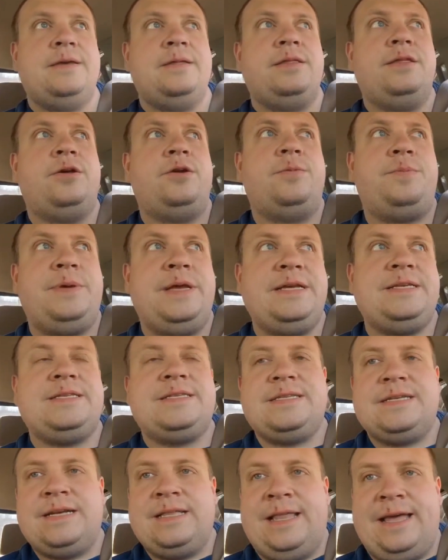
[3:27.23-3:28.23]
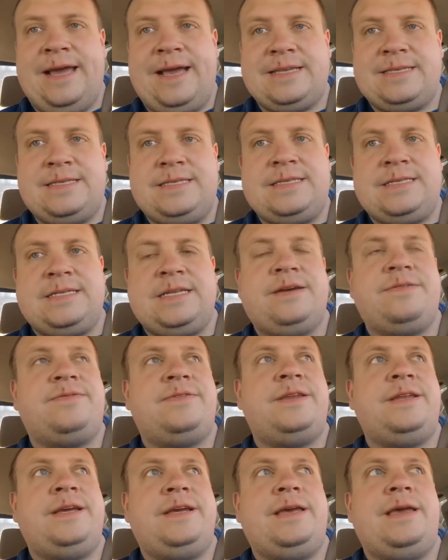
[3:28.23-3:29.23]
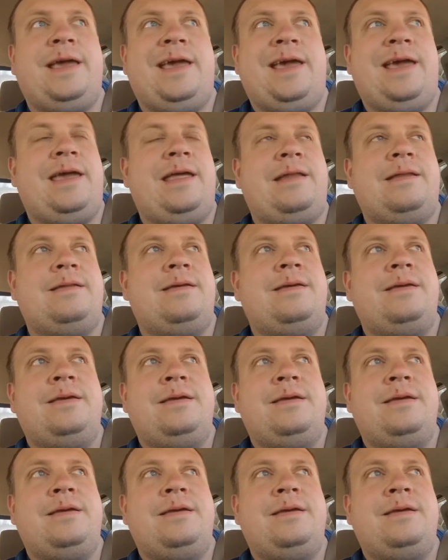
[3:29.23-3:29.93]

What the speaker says: little pieces of glass and stuff in it, and